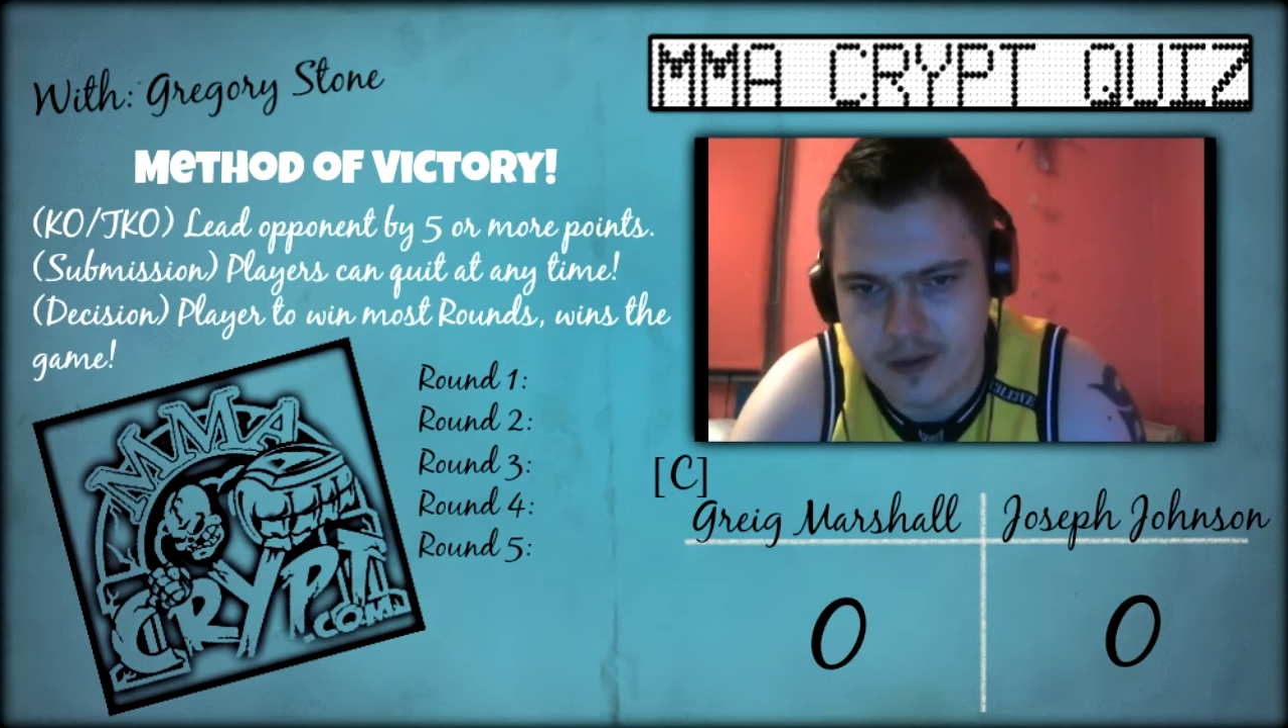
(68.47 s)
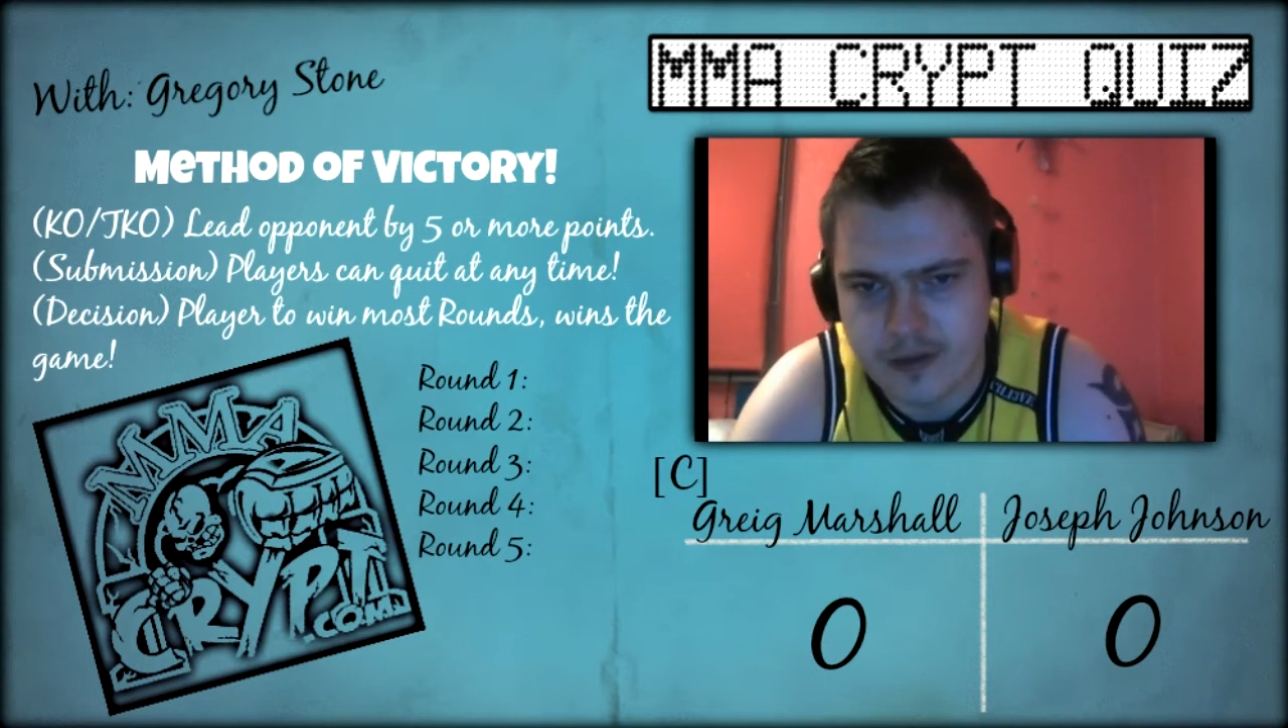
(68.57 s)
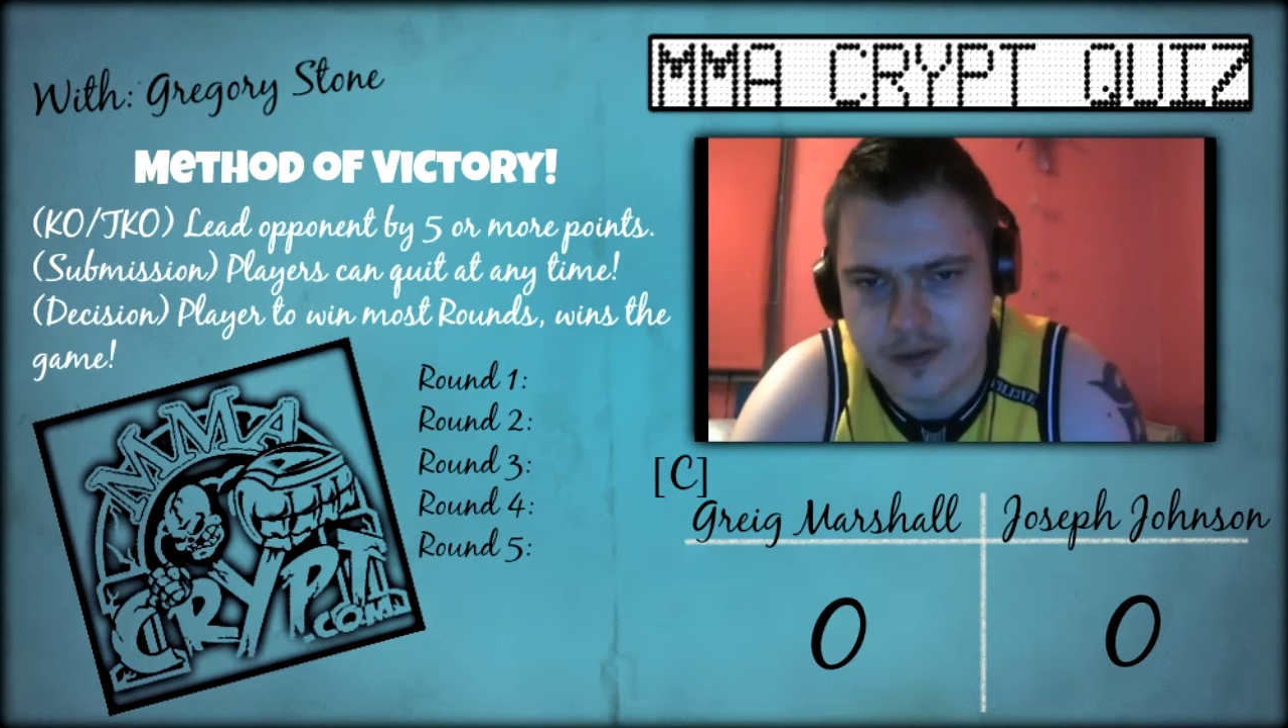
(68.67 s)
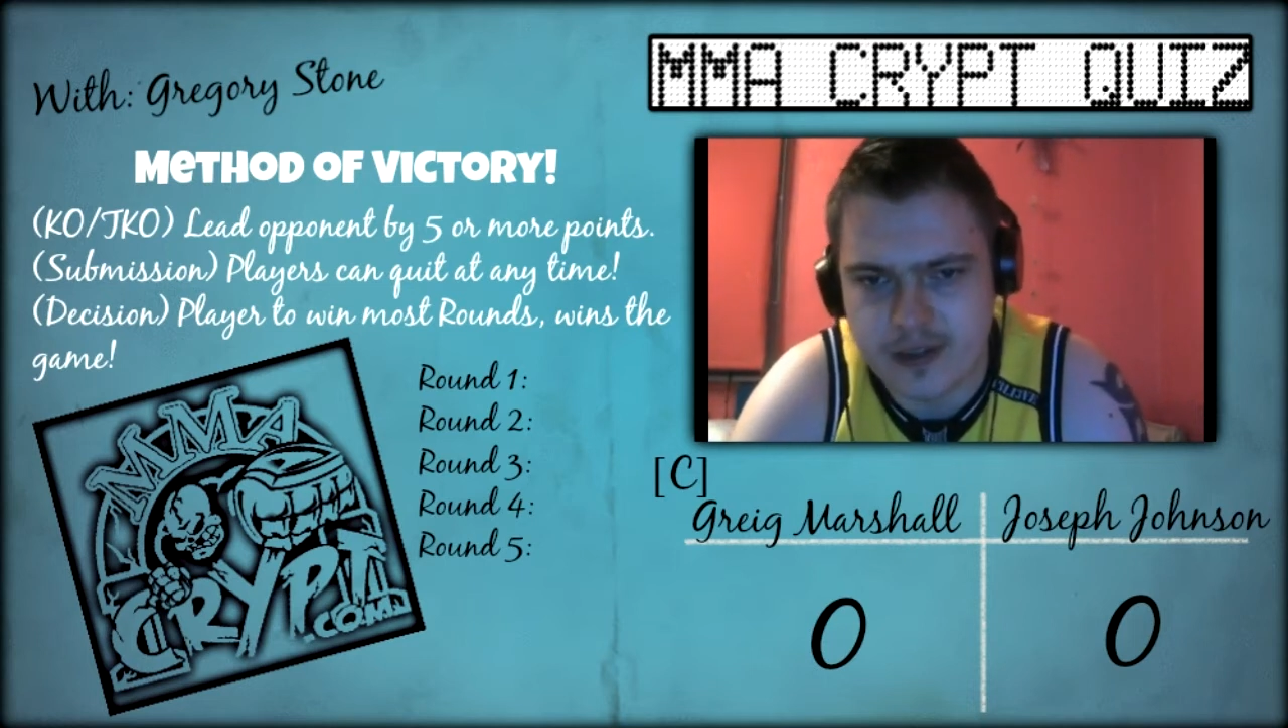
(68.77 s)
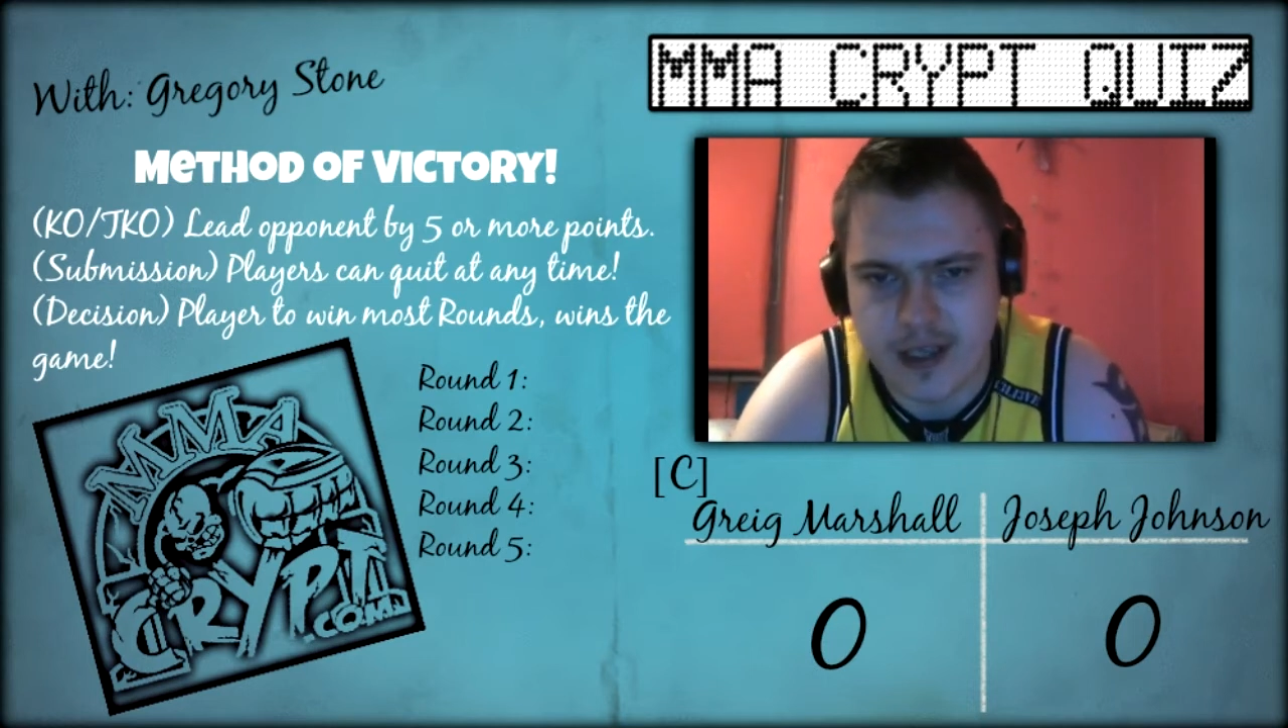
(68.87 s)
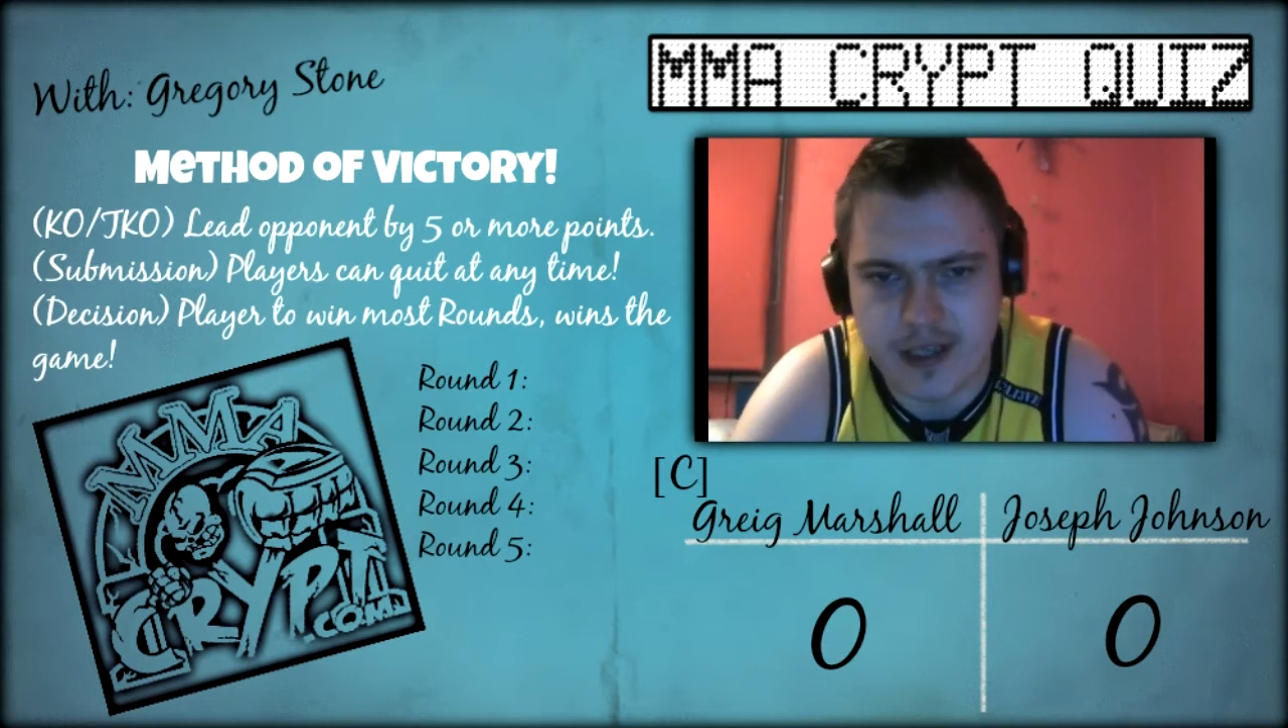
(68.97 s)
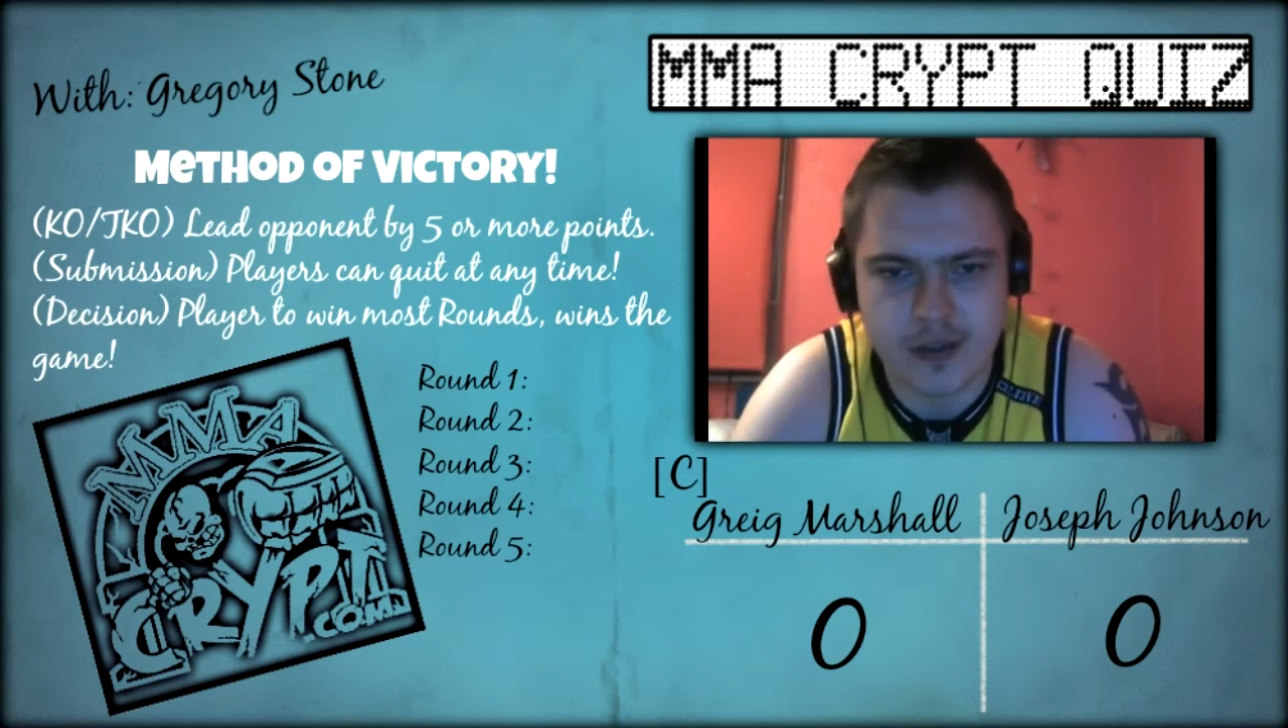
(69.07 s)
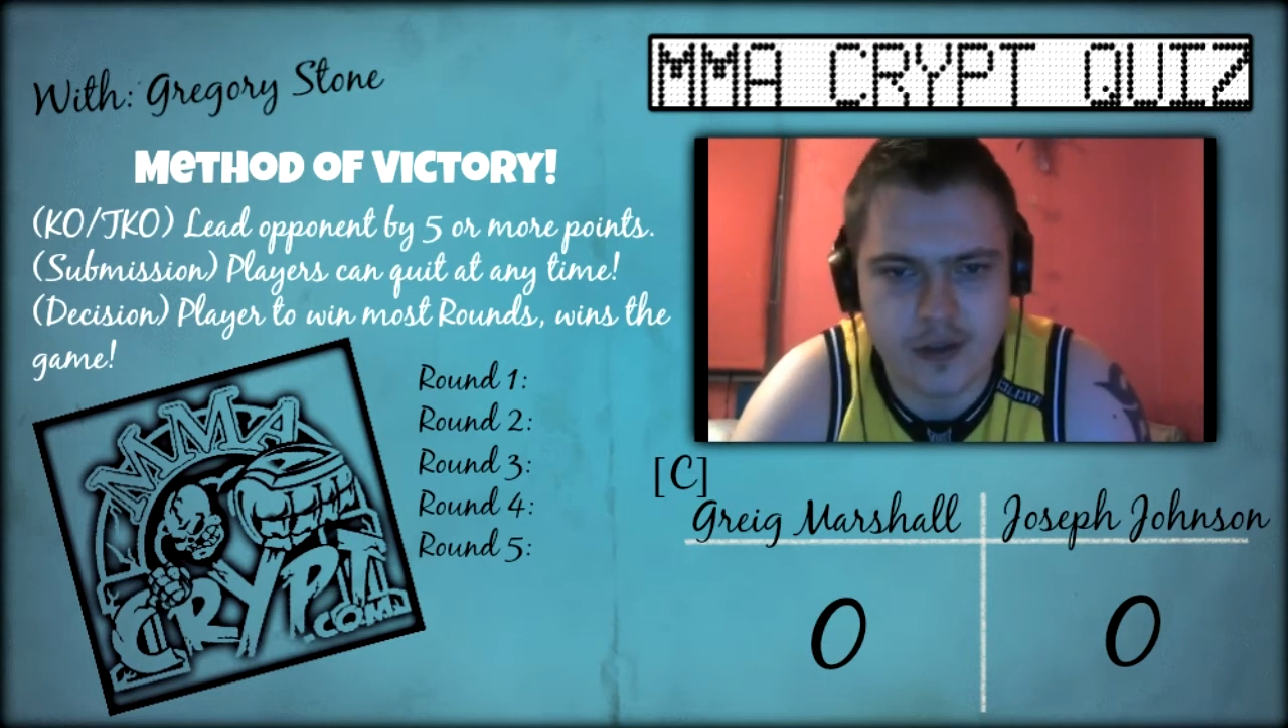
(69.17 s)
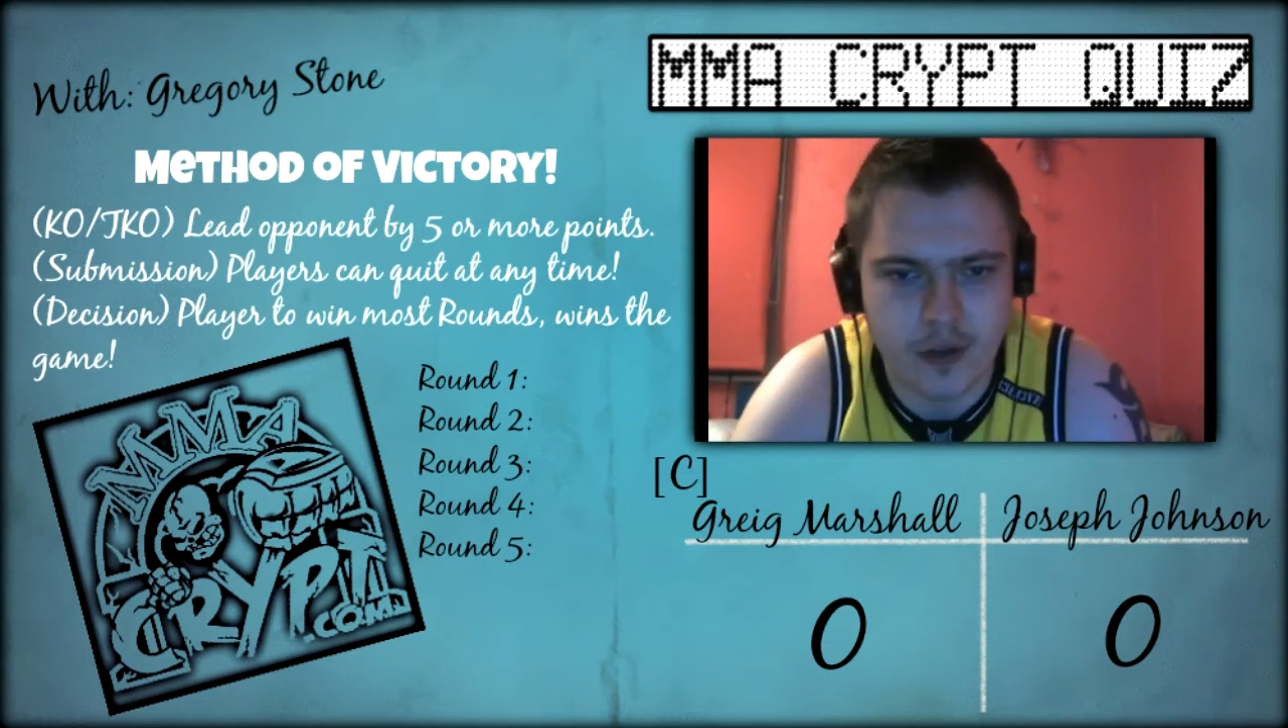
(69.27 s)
and who selects who